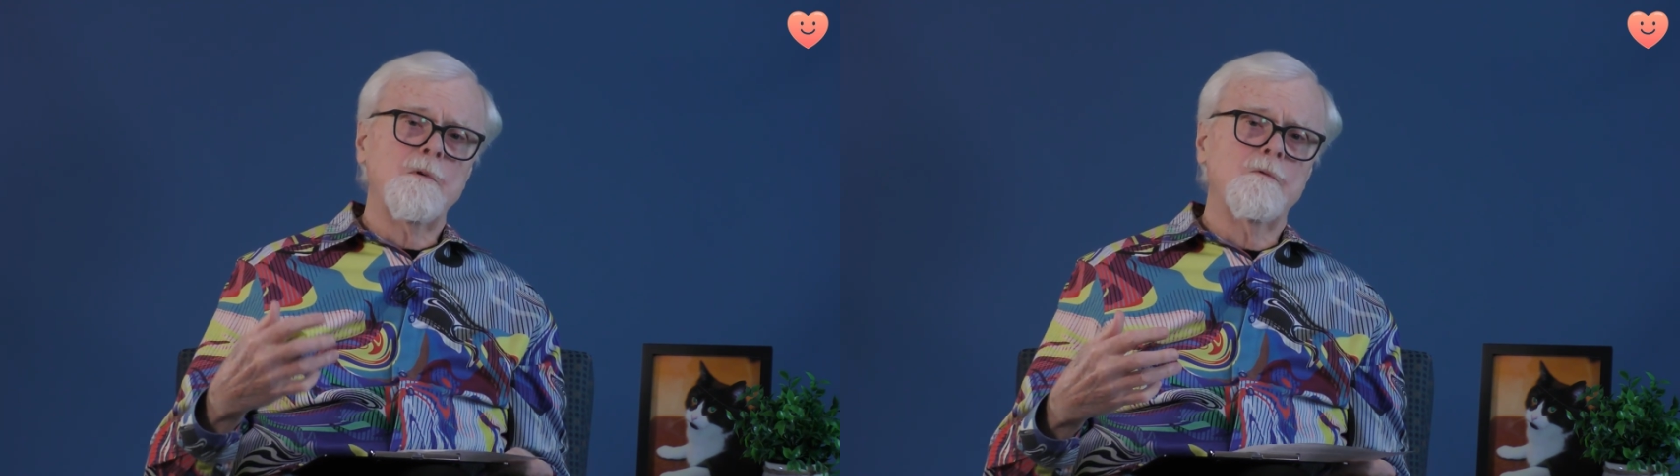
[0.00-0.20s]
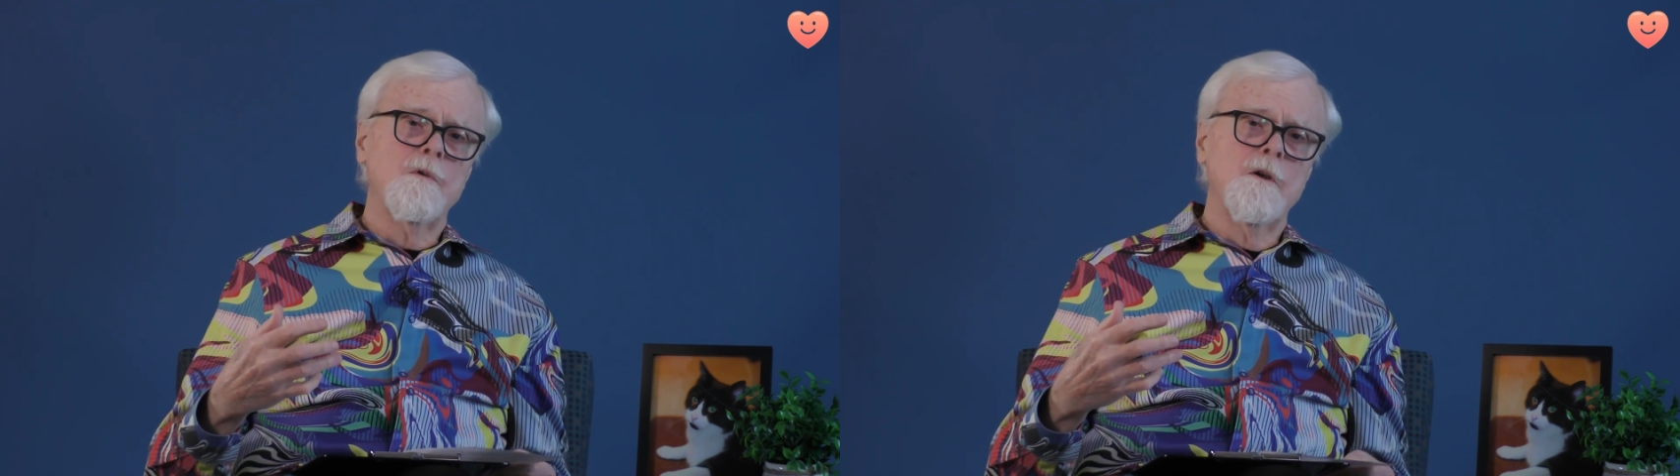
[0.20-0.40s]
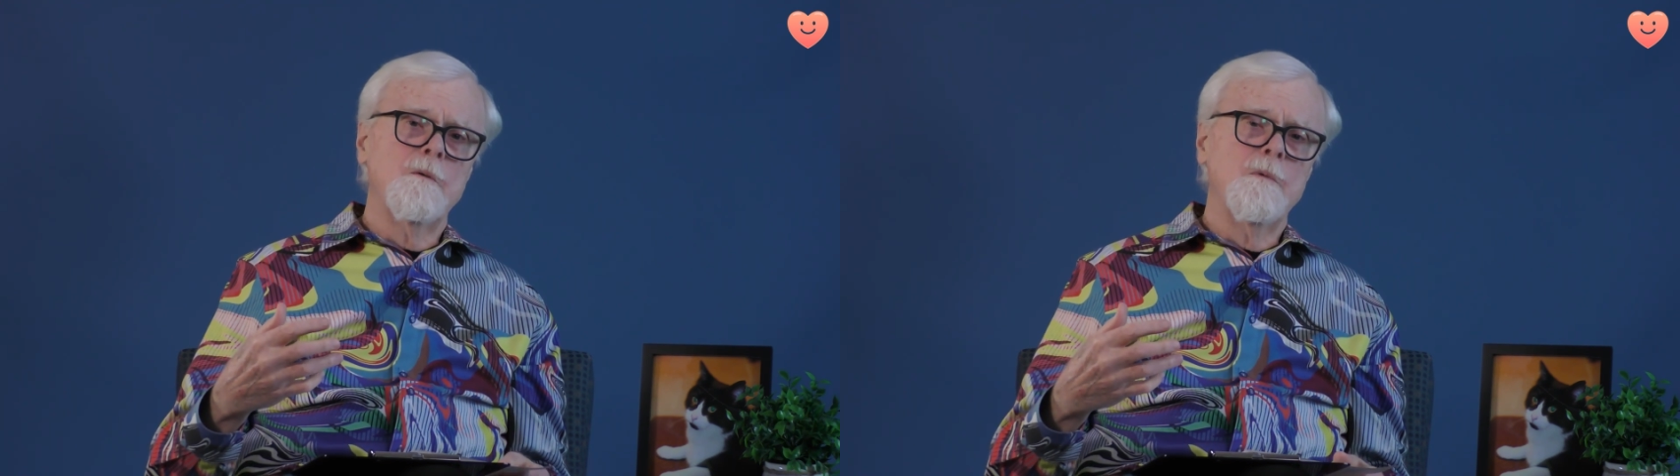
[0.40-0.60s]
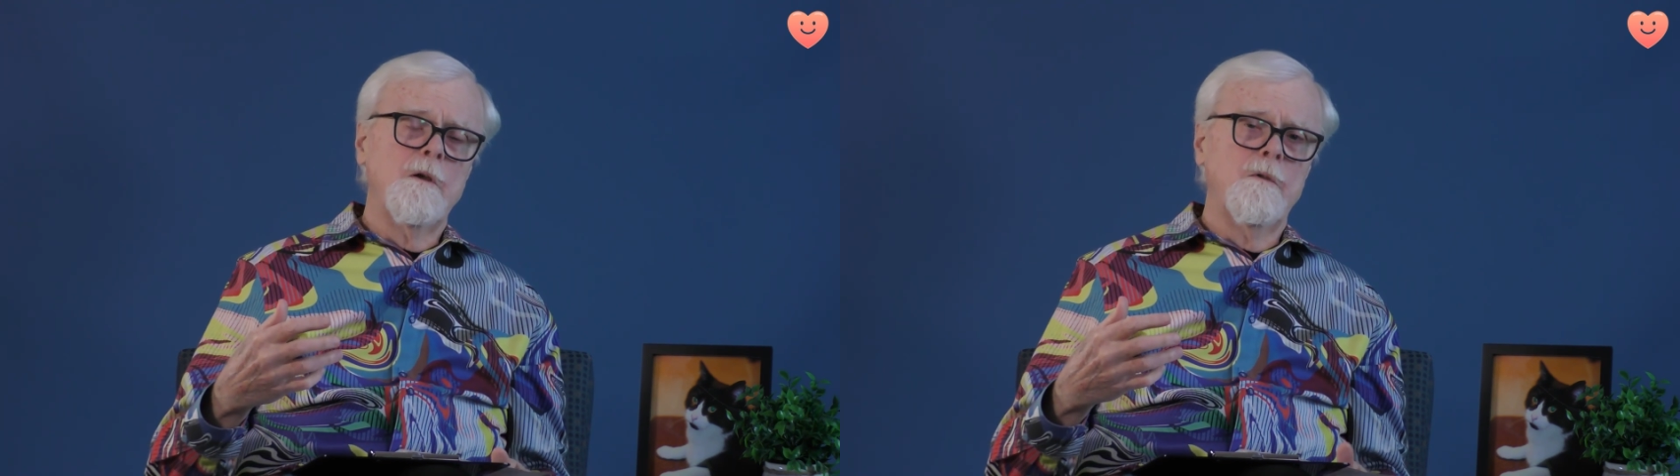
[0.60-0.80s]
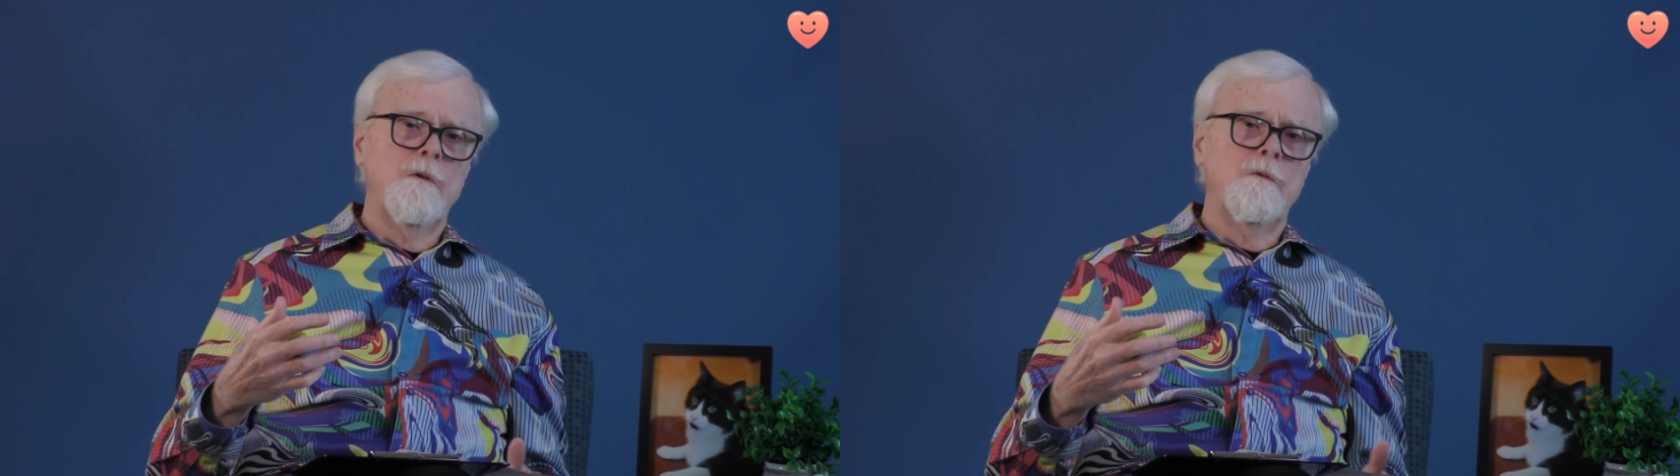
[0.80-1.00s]
to try to
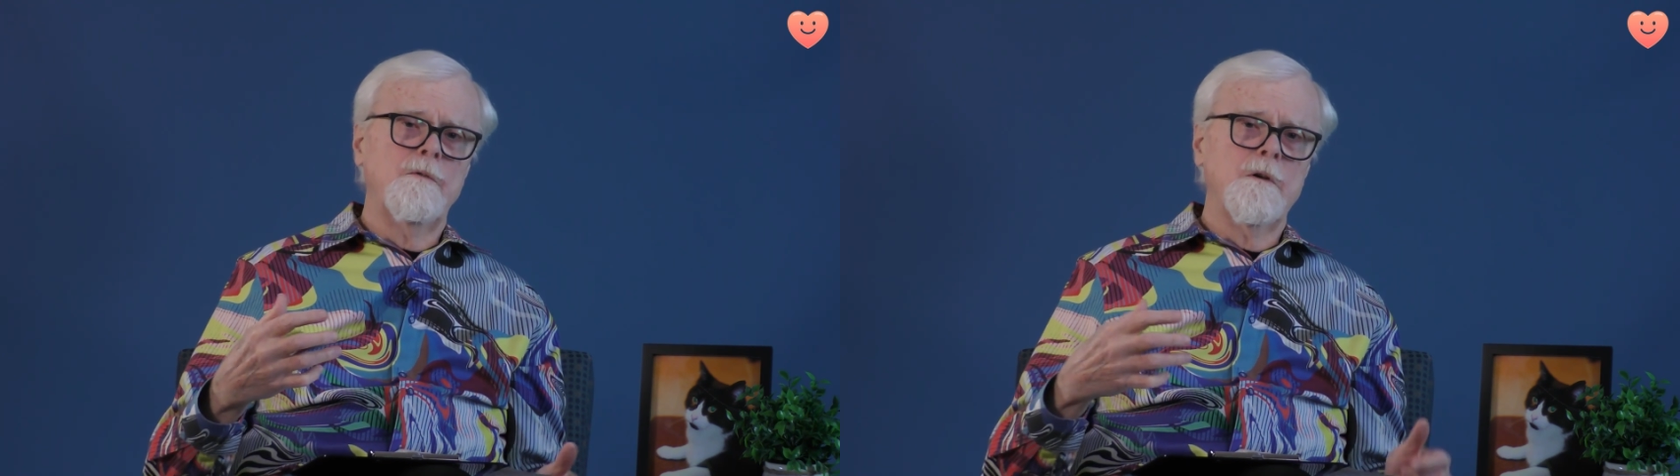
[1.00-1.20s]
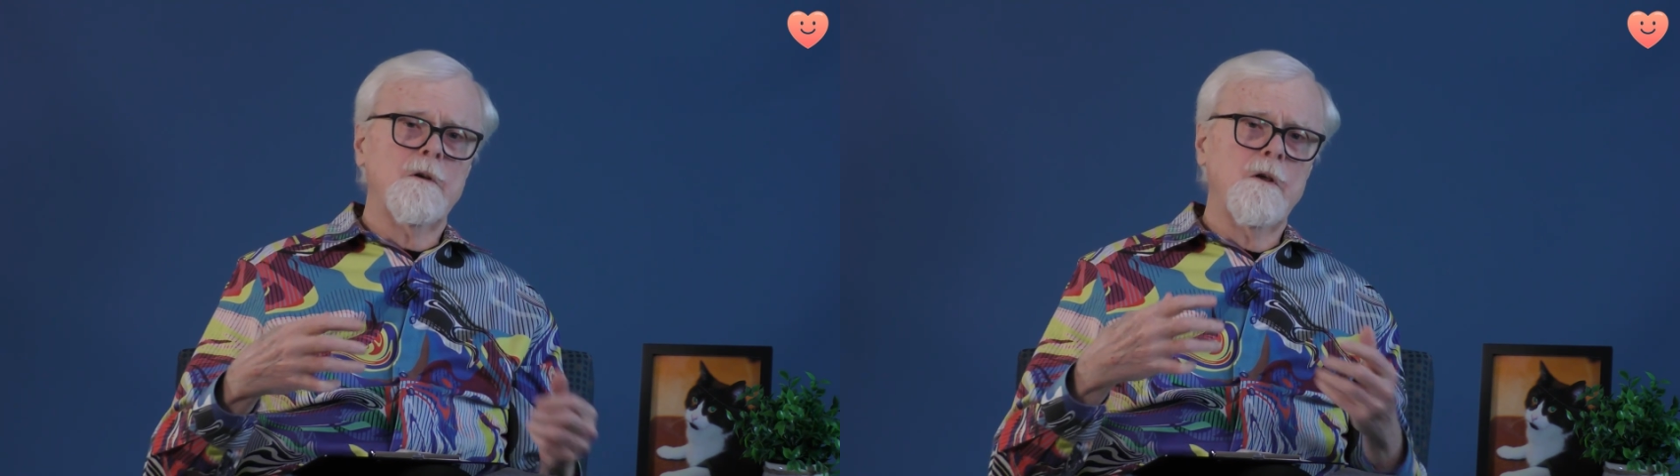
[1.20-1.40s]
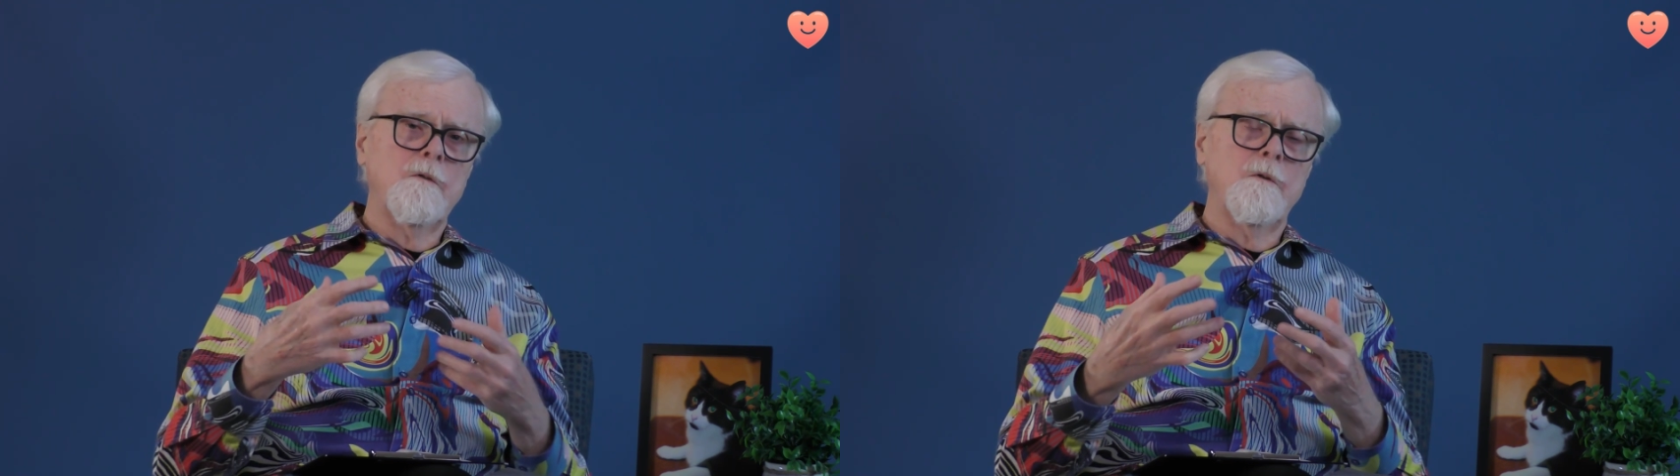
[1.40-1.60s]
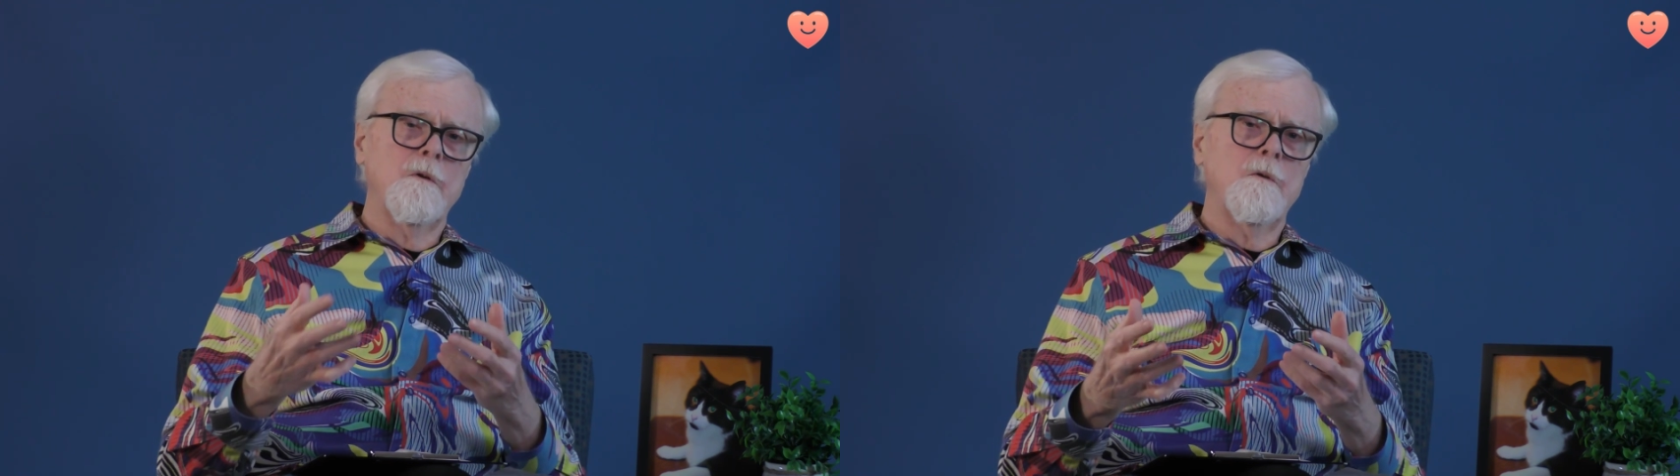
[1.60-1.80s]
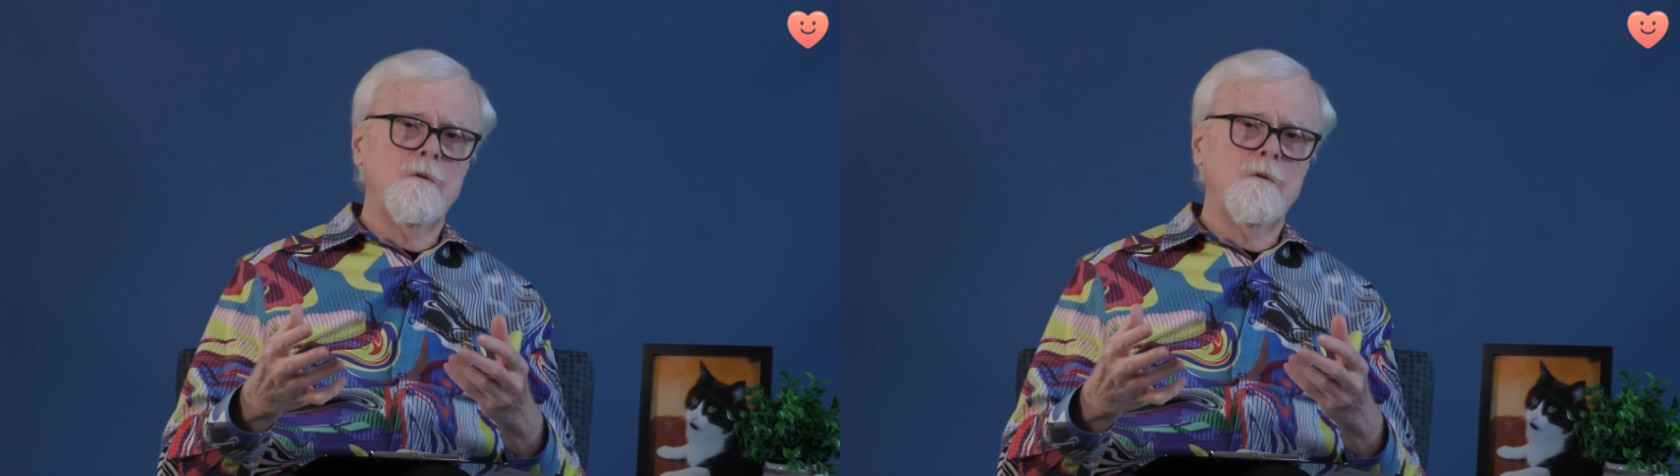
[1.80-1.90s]
make these fantastic